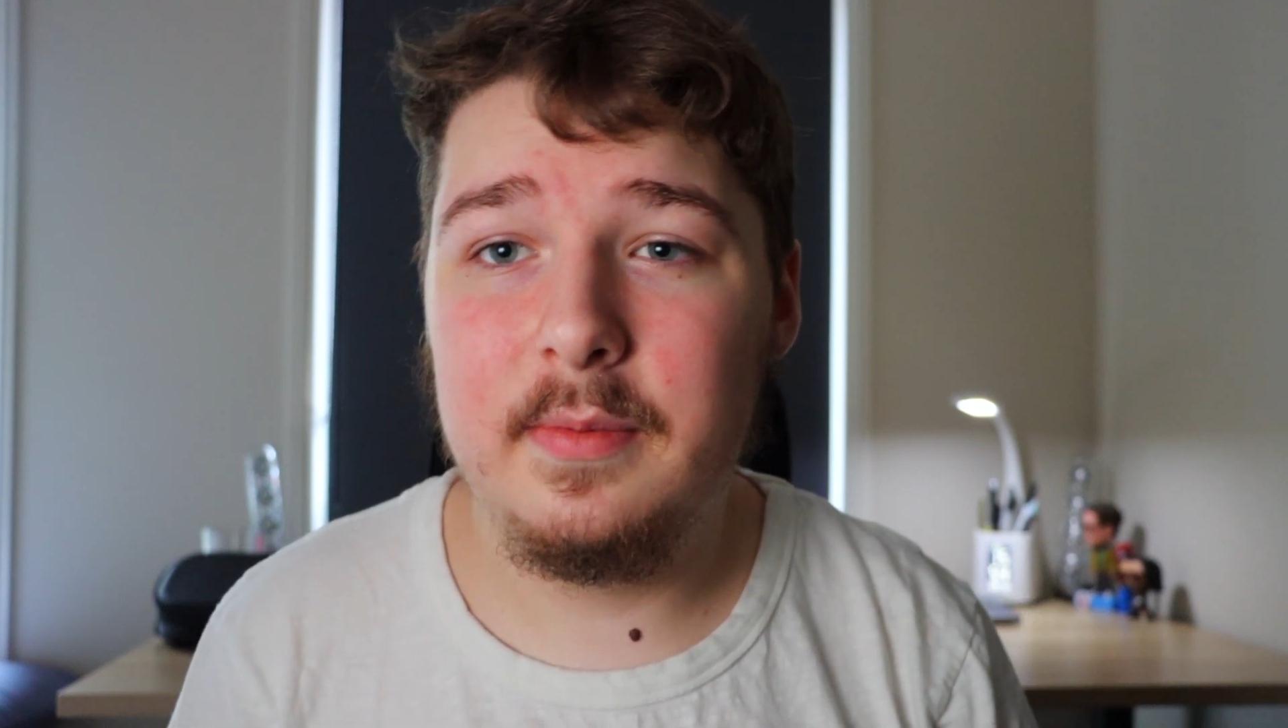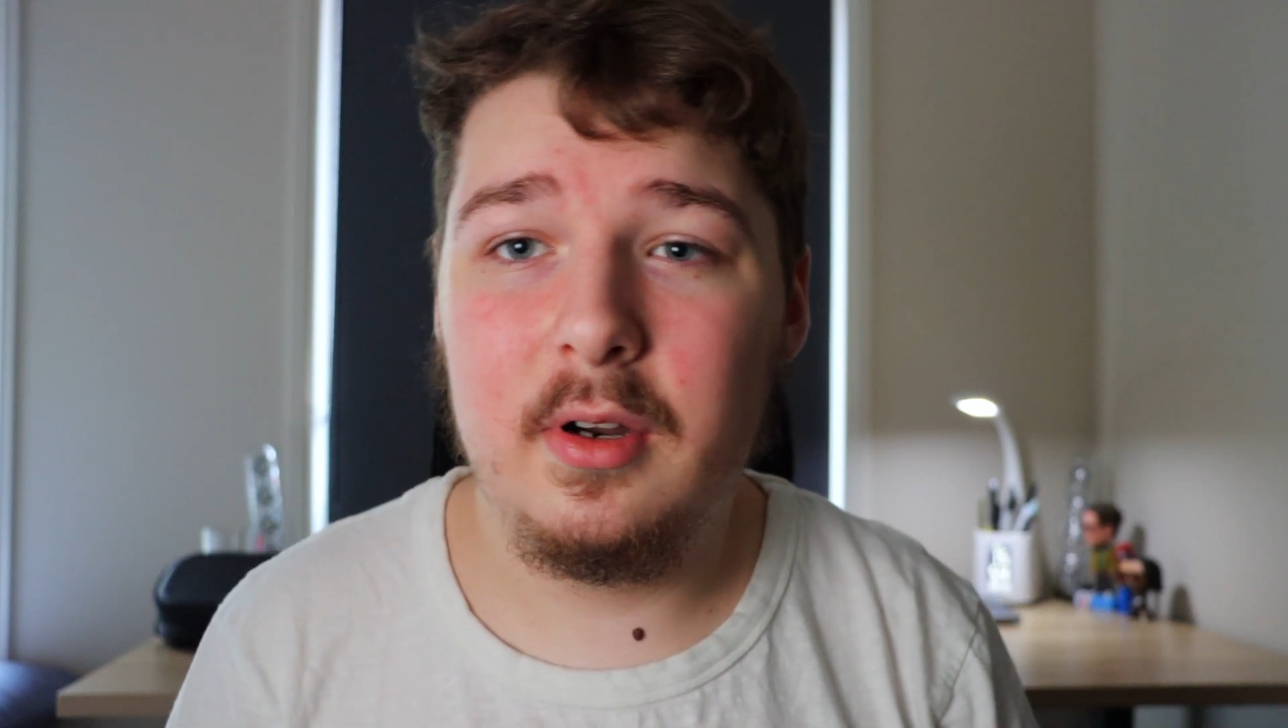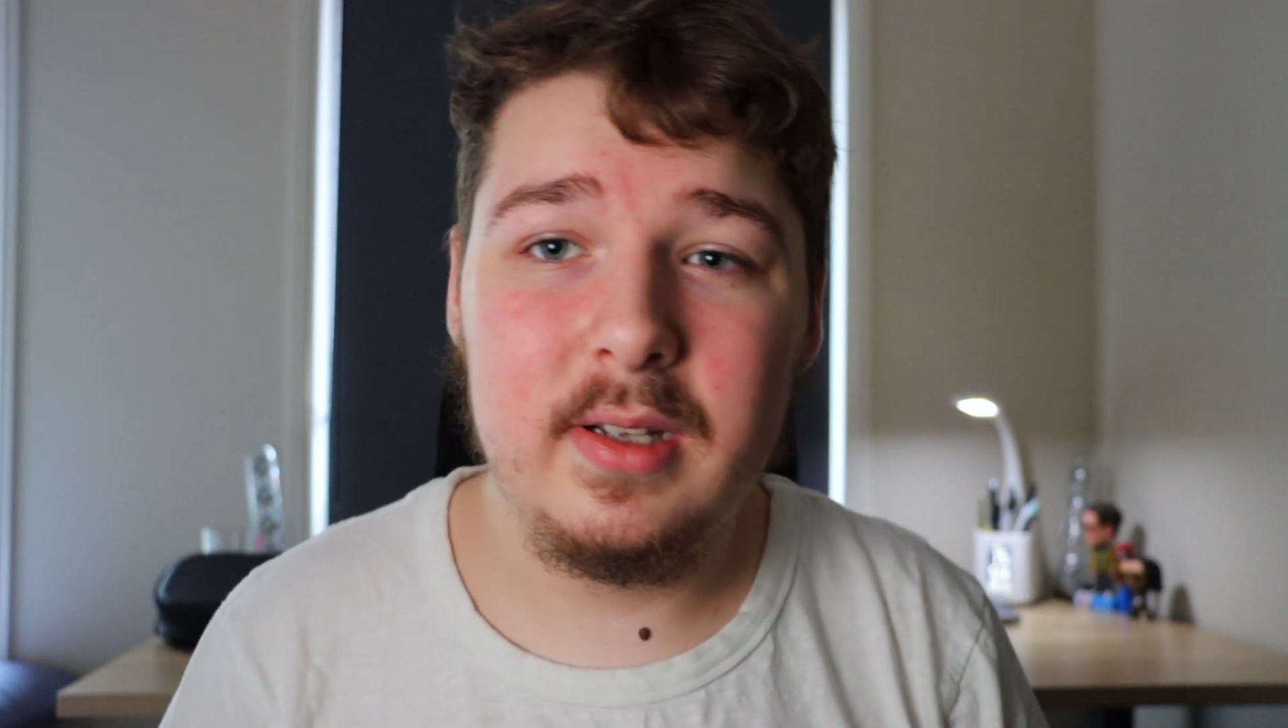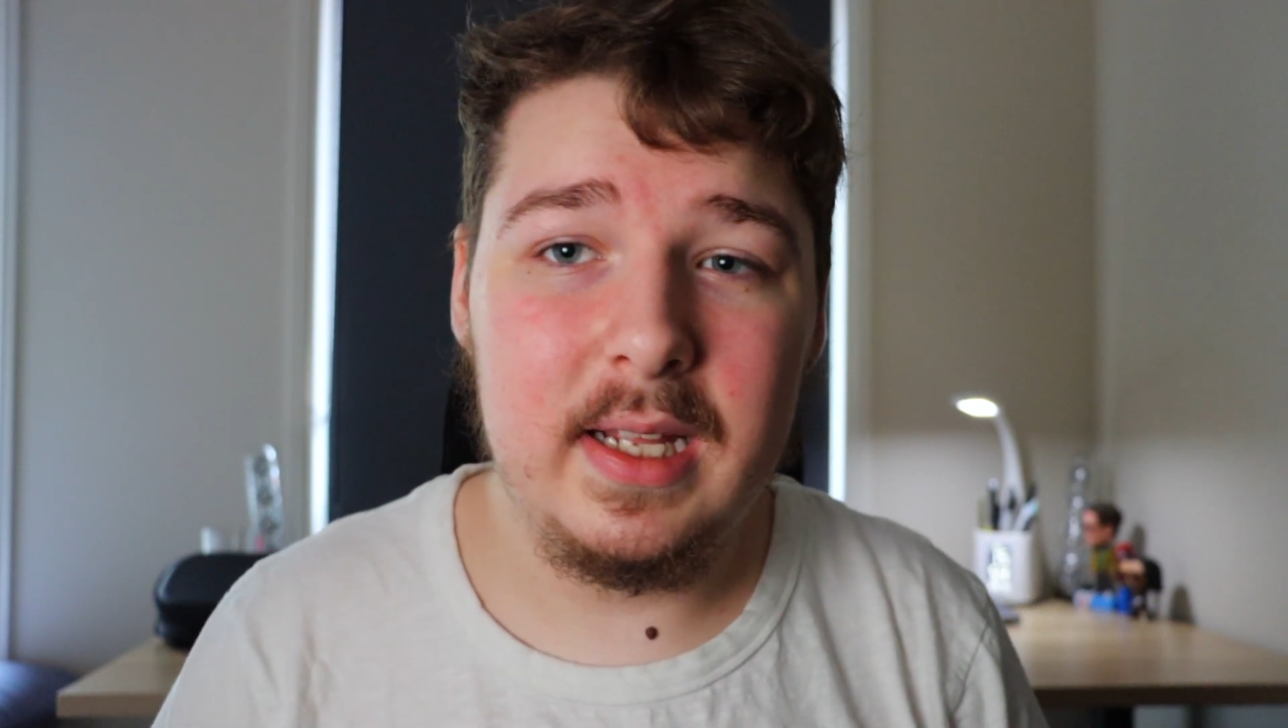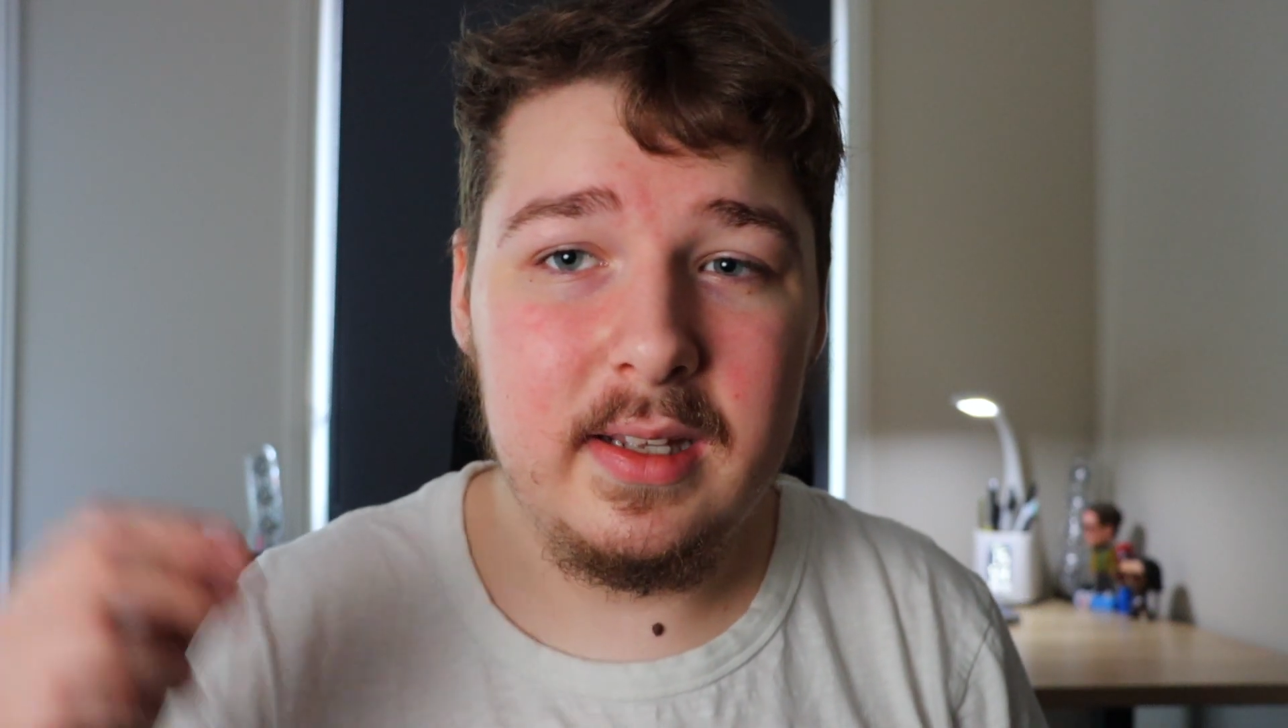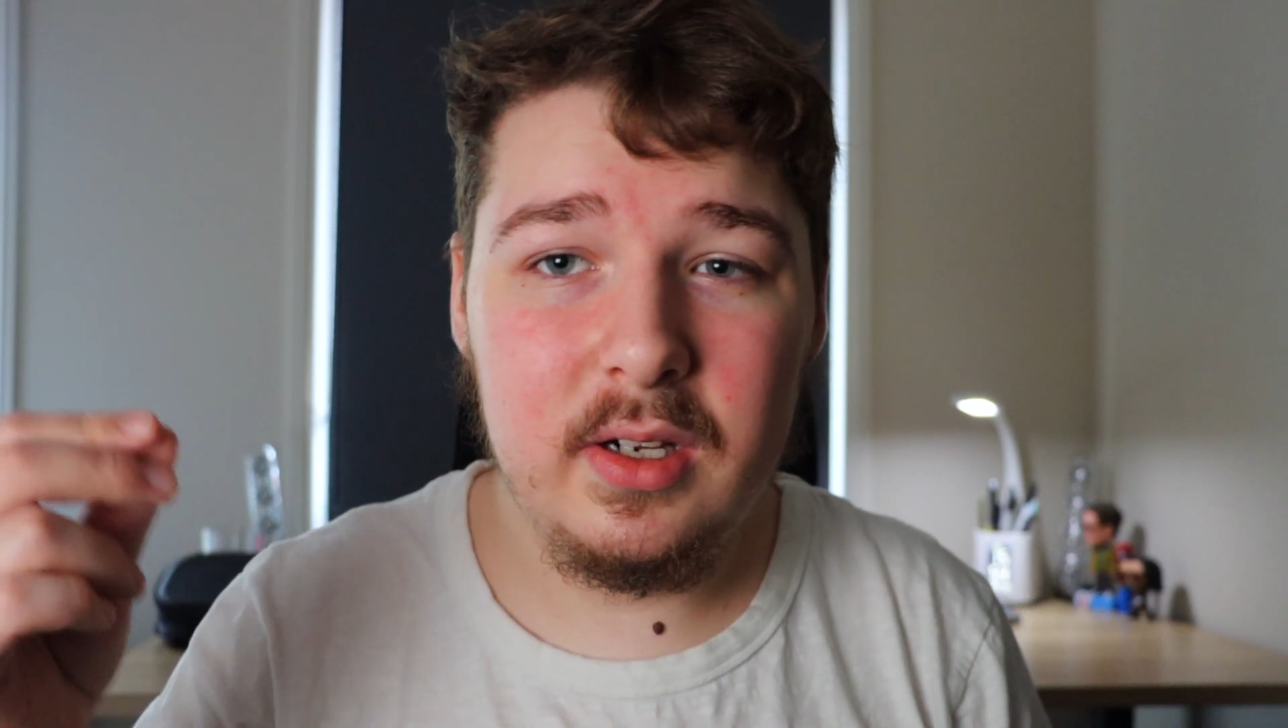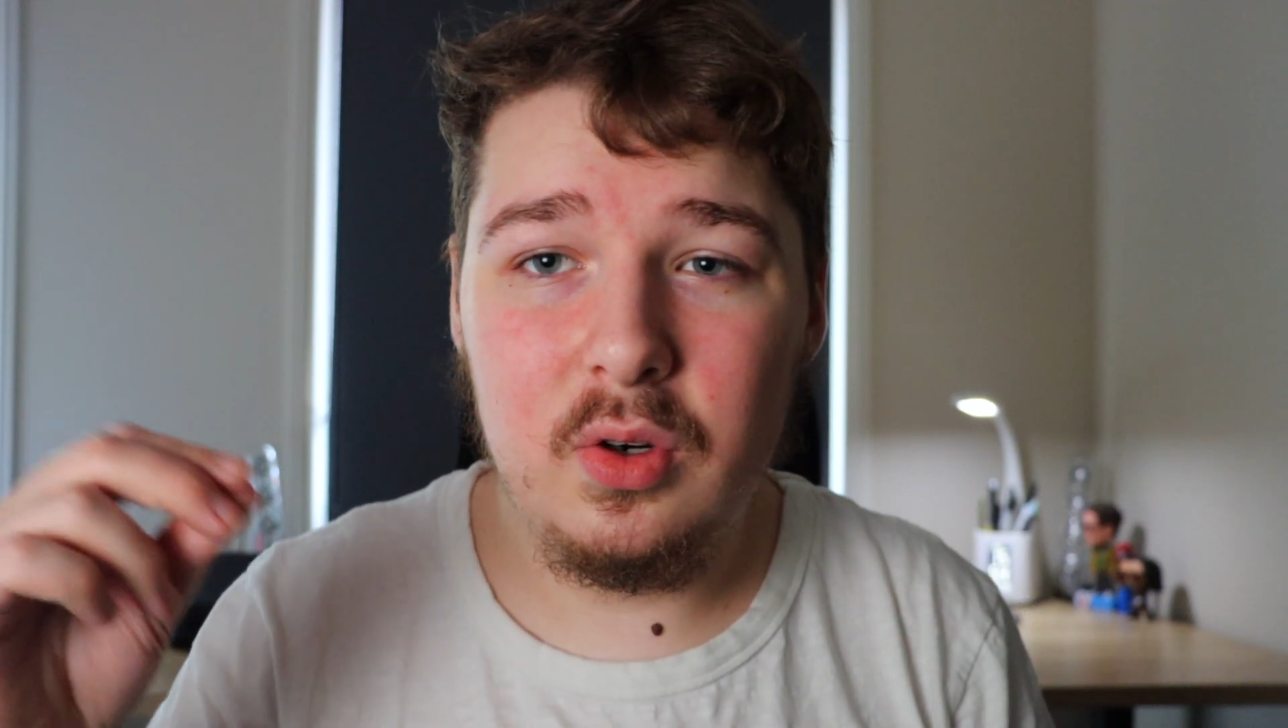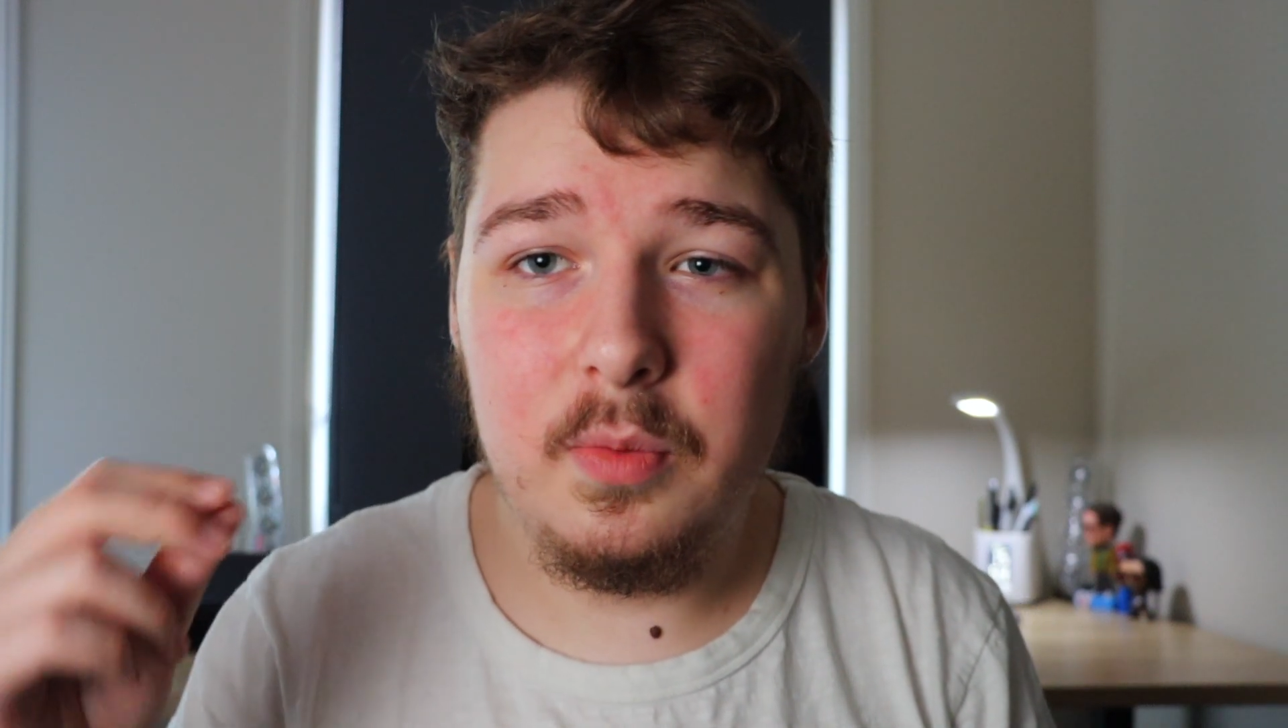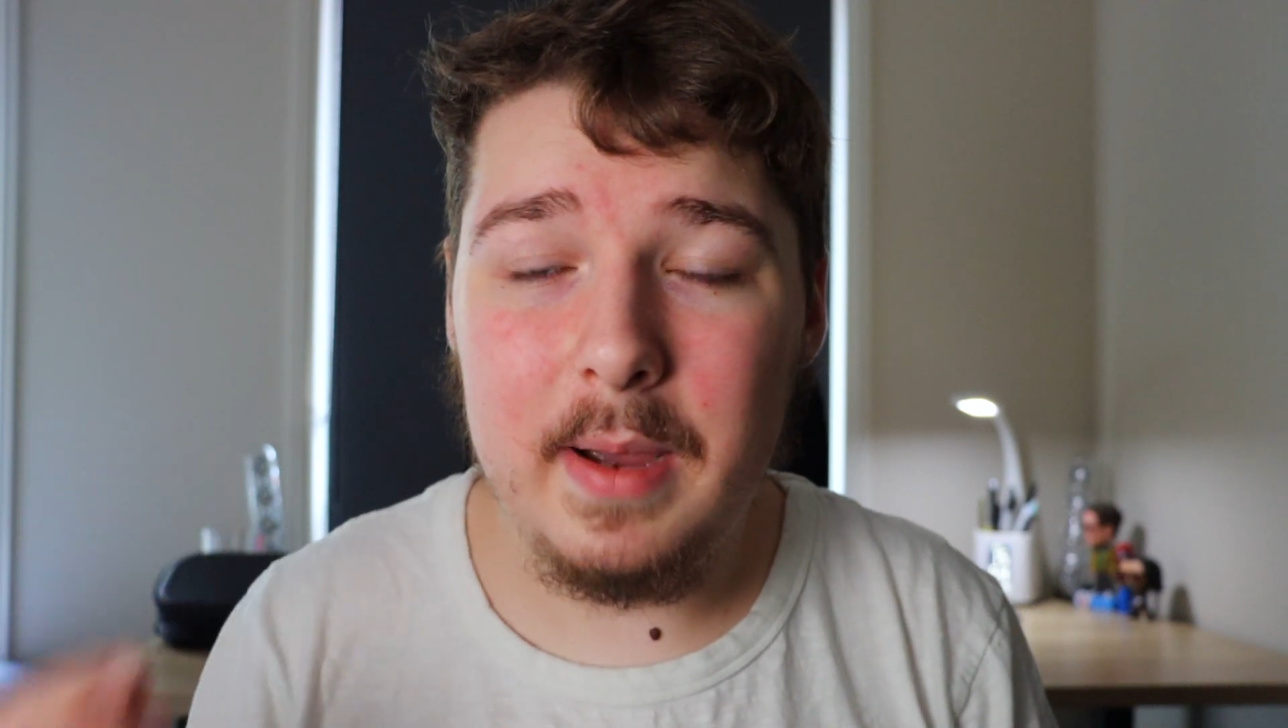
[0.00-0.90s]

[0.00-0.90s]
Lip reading: They're on that little